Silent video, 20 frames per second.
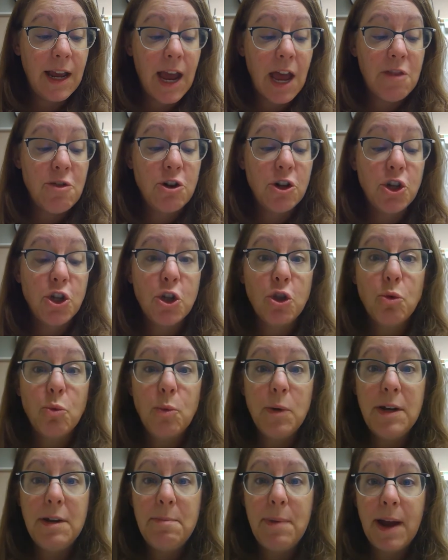And there's
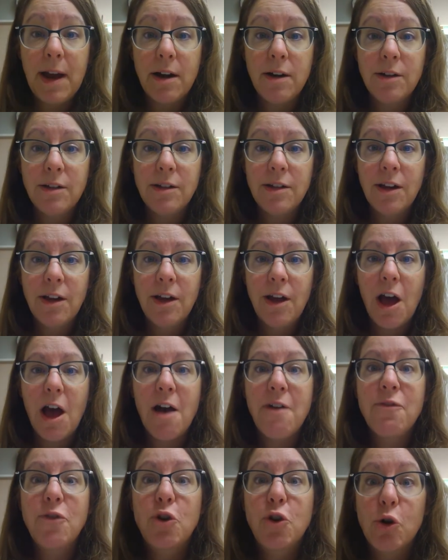3 pairs
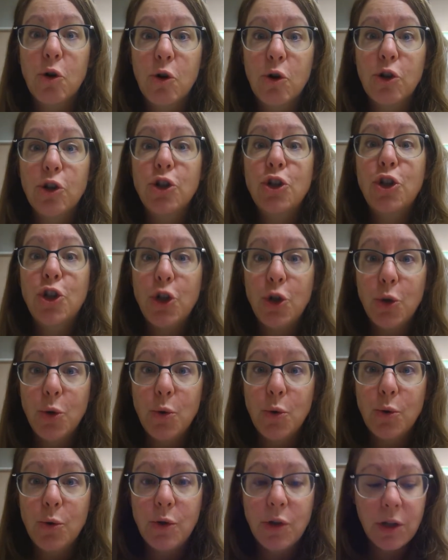of girls'
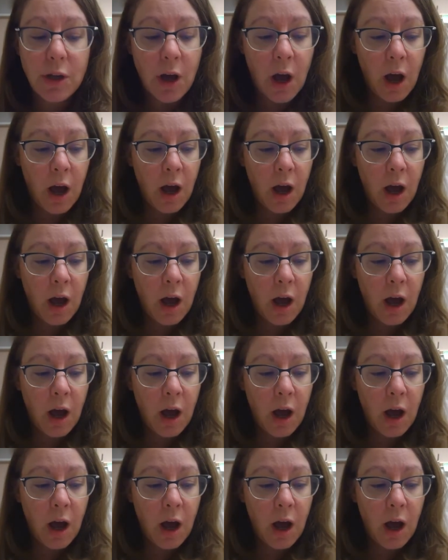shoes."